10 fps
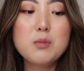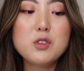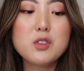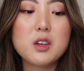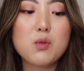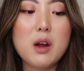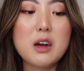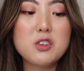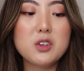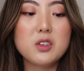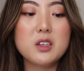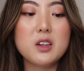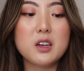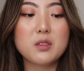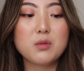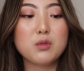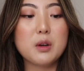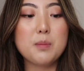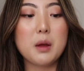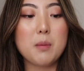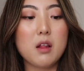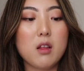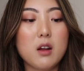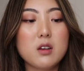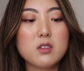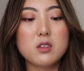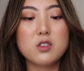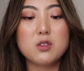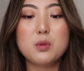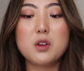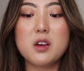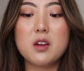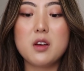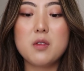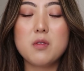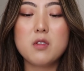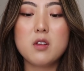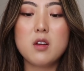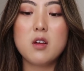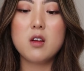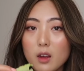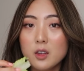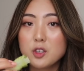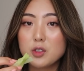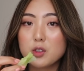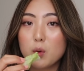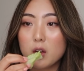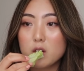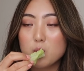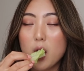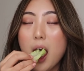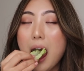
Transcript: I'm just like ratchetly like ripping my lettuce and just putting it in. It's just the quickest way.